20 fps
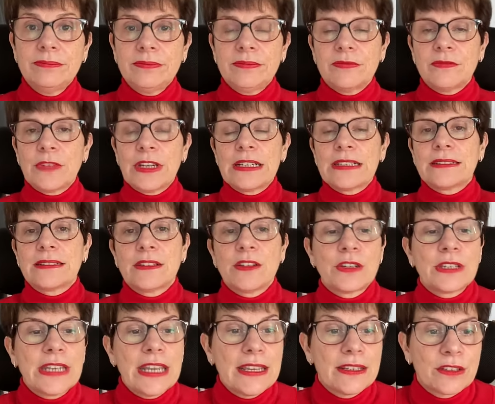Well,
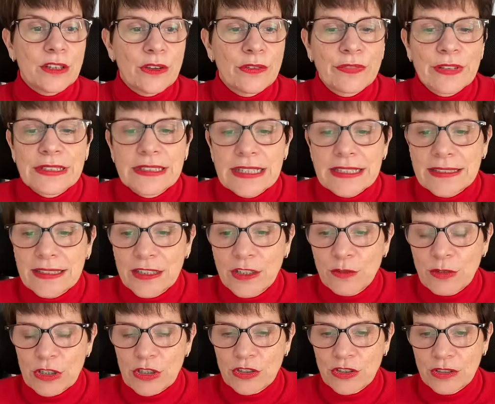again, a fantastic
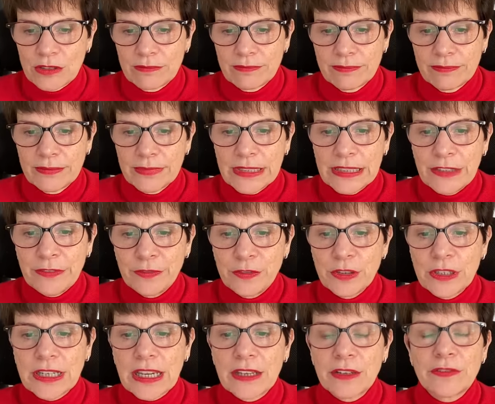question. If you
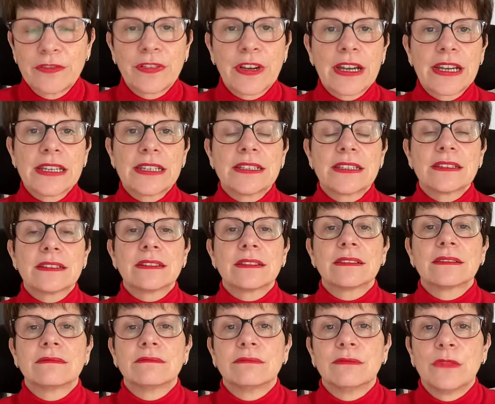can find
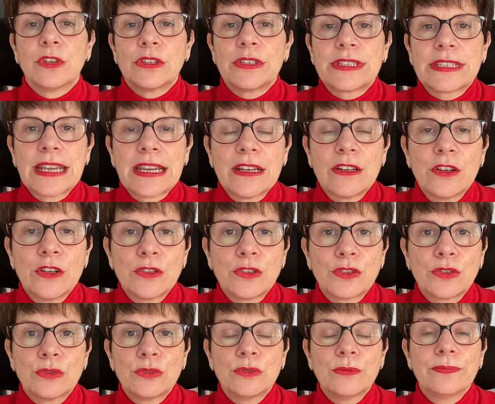tailored
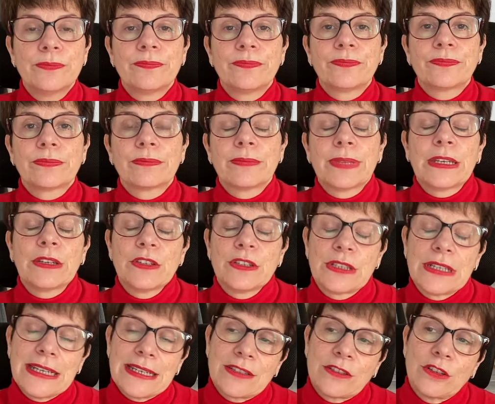to, because
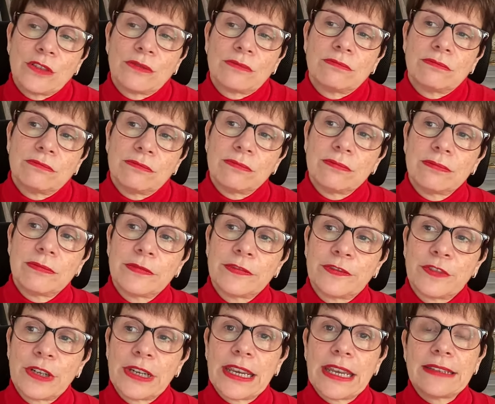let's not
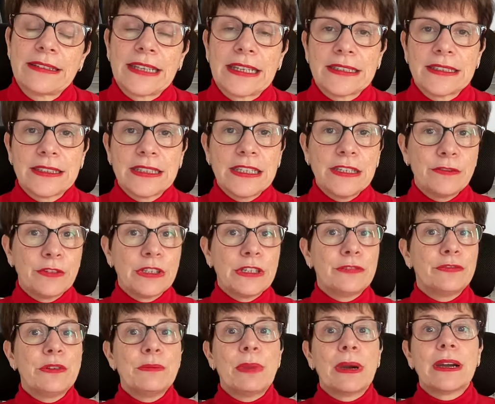forget that even if
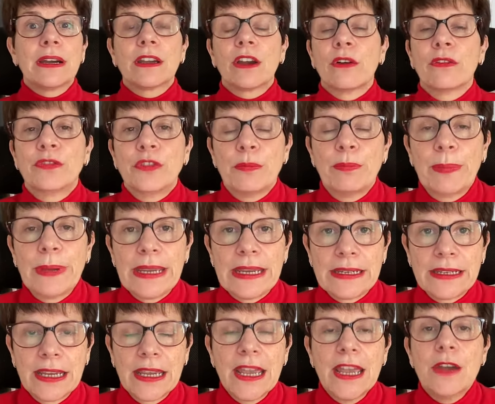we buy off the
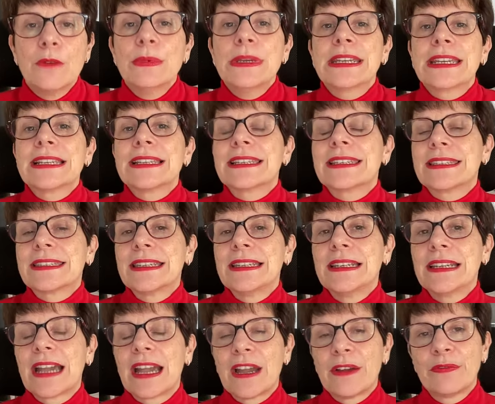peg, we can still
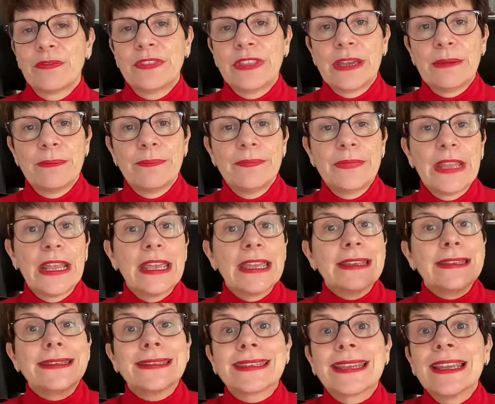have them
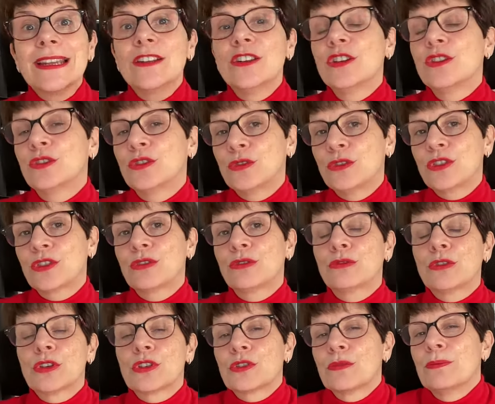tailored to suit
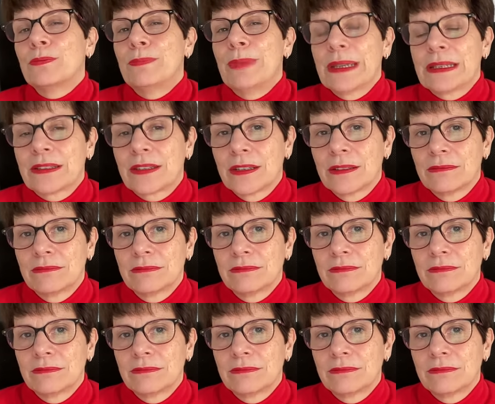us better,